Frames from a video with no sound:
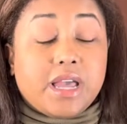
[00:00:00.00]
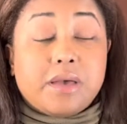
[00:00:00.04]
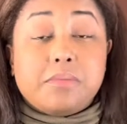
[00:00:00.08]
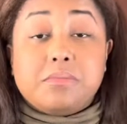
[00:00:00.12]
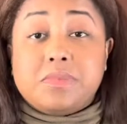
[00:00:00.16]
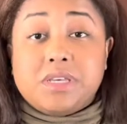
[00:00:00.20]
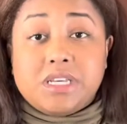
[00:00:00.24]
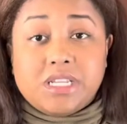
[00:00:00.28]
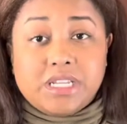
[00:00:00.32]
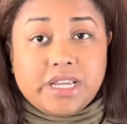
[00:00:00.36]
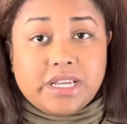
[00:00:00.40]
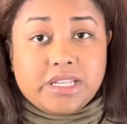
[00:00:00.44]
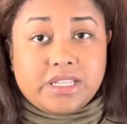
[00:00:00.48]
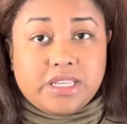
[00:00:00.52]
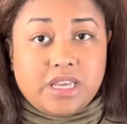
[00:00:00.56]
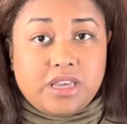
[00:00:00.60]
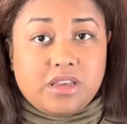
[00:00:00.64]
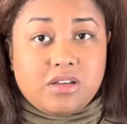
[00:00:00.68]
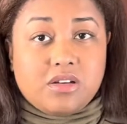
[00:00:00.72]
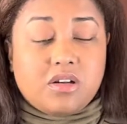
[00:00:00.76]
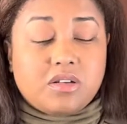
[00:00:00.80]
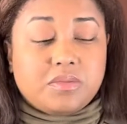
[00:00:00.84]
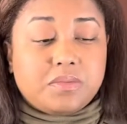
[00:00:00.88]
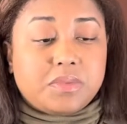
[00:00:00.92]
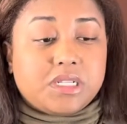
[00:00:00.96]
immediately
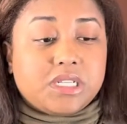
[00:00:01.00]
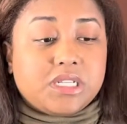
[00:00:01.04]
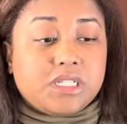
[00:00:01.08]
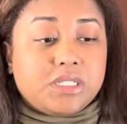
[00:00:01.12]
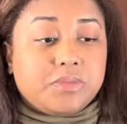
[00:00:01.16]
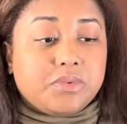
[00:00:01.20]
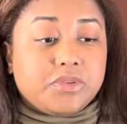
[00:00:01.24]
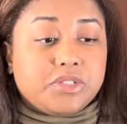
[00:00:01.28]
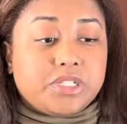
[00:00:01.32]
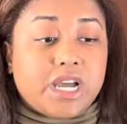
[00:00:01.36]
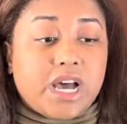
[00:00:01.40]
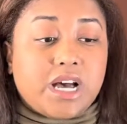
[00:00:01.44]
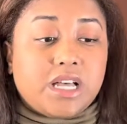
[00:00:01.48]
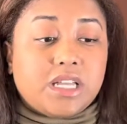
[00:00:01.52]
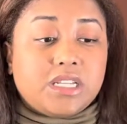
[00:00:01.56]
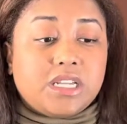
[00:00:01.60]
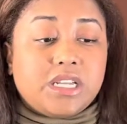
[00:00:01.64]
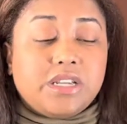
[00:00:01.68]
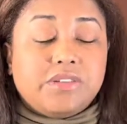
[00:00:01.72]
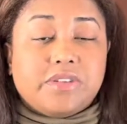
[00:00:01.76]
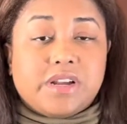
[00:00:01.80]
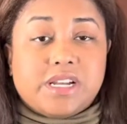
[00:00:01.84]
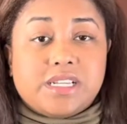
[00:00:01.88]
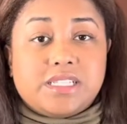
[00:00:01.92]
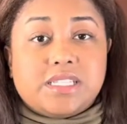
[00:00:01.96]
on police brutality,
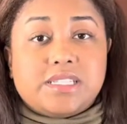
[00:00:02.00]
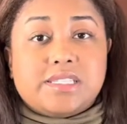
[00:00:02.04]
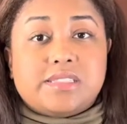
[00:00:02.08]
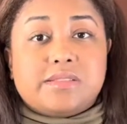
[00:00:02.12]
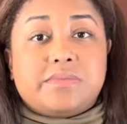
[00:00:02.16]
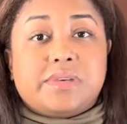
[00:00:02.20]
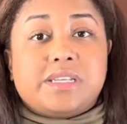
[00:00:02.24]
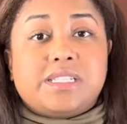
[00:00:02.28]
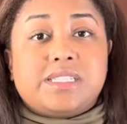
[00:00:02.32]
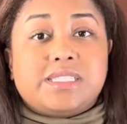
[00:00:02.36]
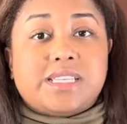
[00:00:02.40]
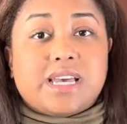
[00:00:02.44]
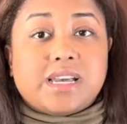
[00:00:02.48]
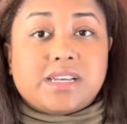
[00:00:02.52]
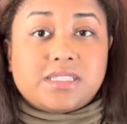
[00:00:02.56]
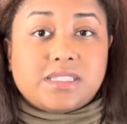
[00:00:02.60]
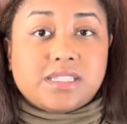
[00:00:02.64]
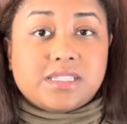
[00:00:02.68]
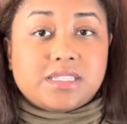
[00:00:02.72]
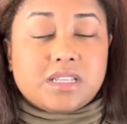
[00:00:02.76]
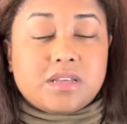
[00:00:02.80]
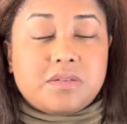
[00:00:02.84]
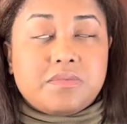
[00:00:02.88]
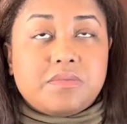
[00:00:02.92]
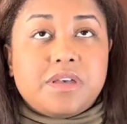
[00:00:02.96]
racism, and
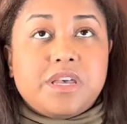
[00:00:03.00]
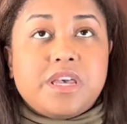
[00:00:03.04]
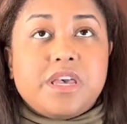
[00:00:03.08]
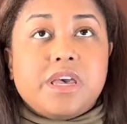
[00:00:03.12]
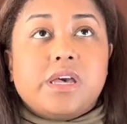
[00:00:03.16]
sexism.